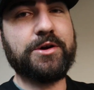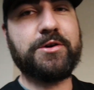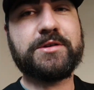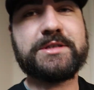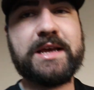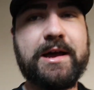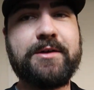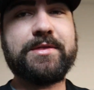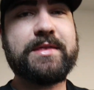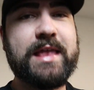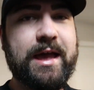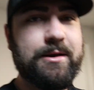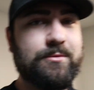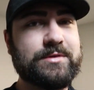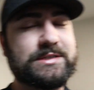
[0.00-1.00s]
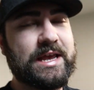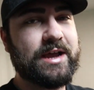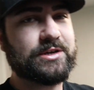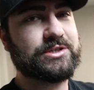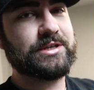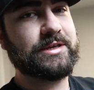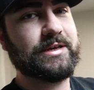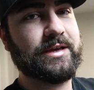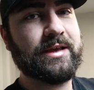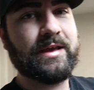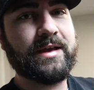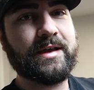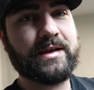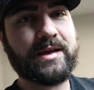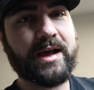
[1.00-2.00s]
turns out that was actually
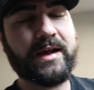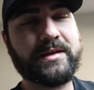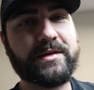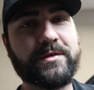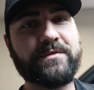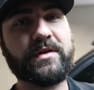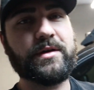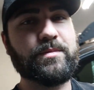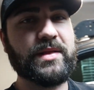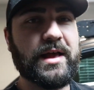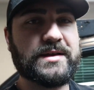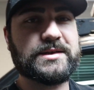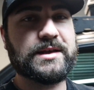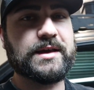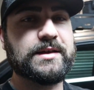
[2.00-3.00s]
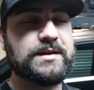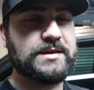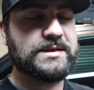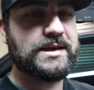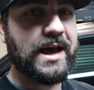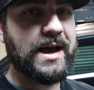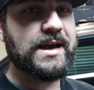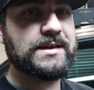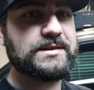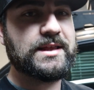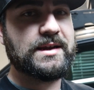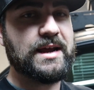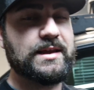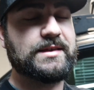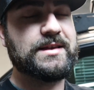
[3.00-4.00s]
kind of a blessing in disguise
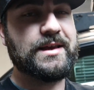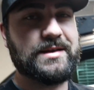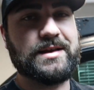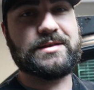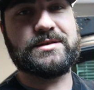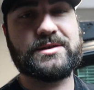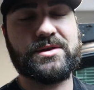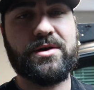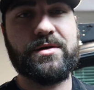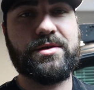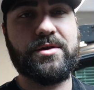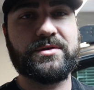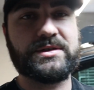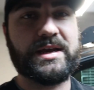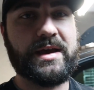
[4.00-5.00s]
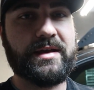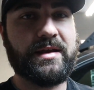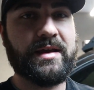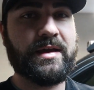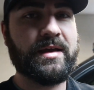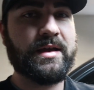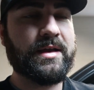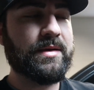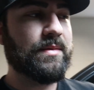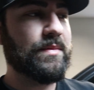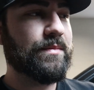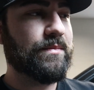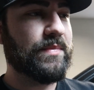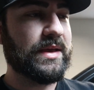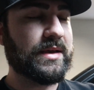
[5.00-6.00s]
that I didn't install those yet,
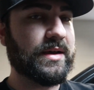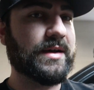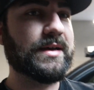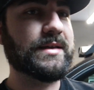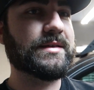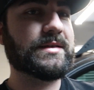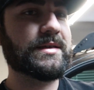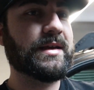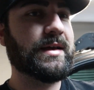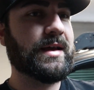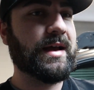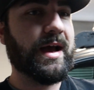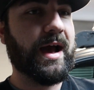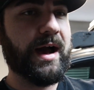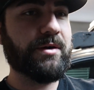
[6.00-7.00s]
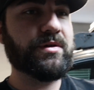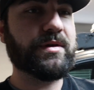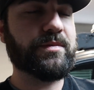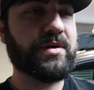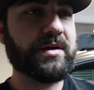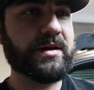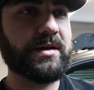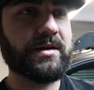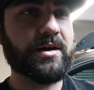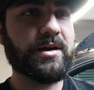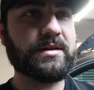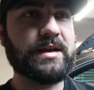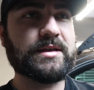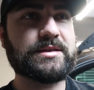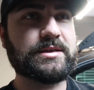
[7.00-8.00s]
because I would have put in
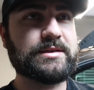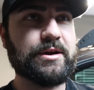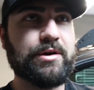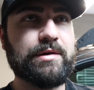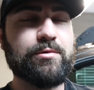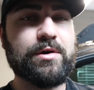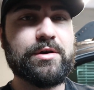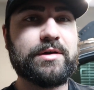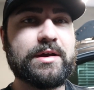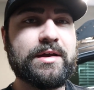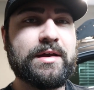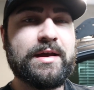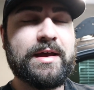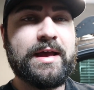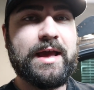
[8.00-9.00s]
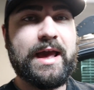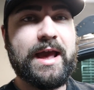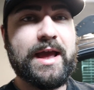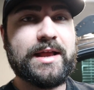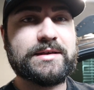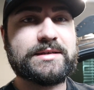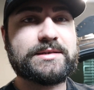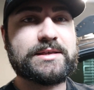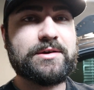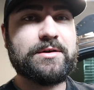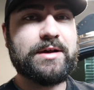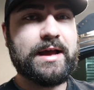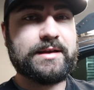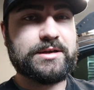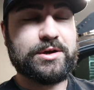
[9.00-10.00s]
unnecessary work and
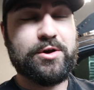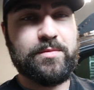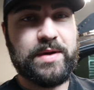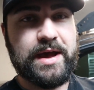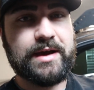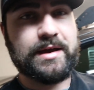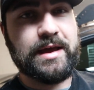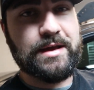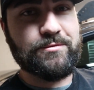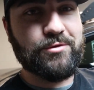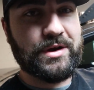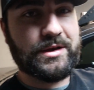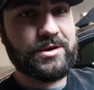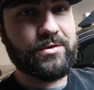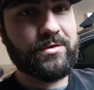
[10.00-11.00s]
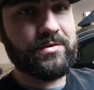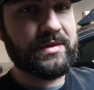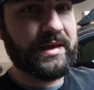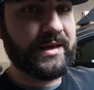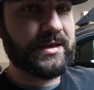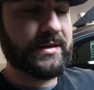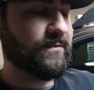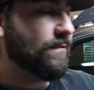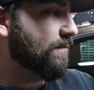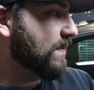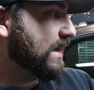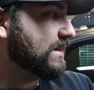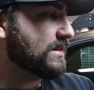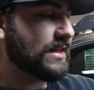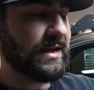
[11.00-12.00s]
still had to go back and redo the
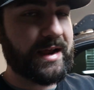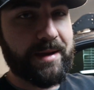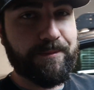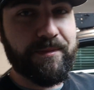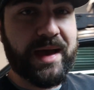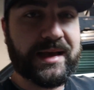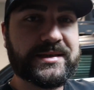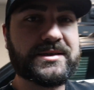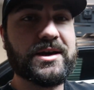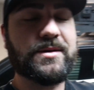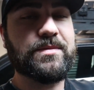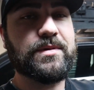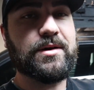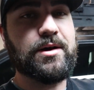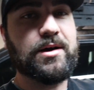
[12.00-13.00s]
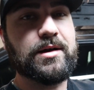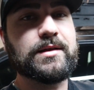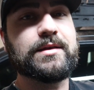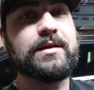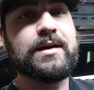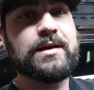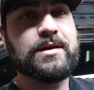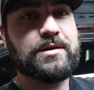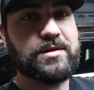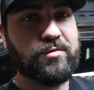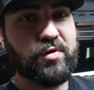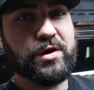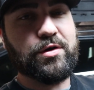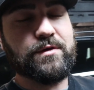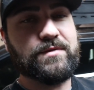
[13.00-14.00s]
fix that I messed up on the
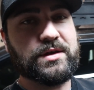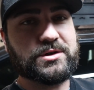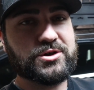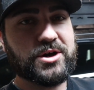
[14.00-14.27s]
rear of the